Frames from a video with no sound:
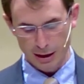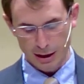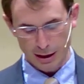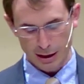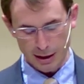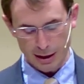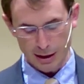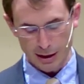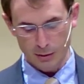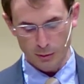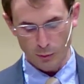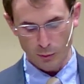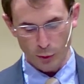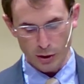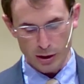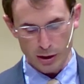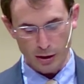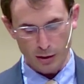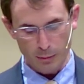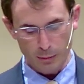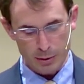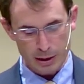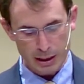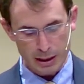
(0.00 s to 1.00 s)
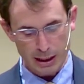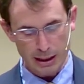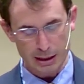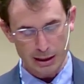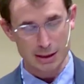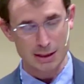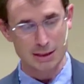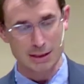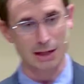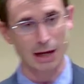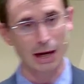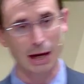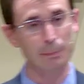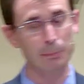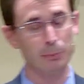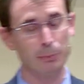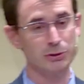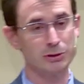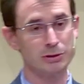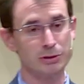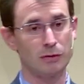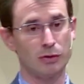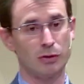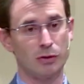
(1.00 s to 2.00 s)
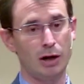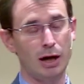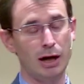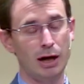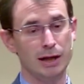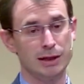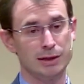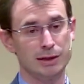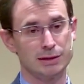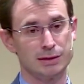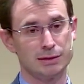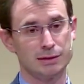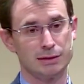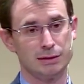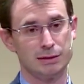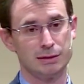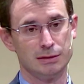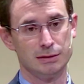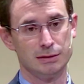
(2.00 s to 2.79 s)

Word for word: and we are being disciples of Christ.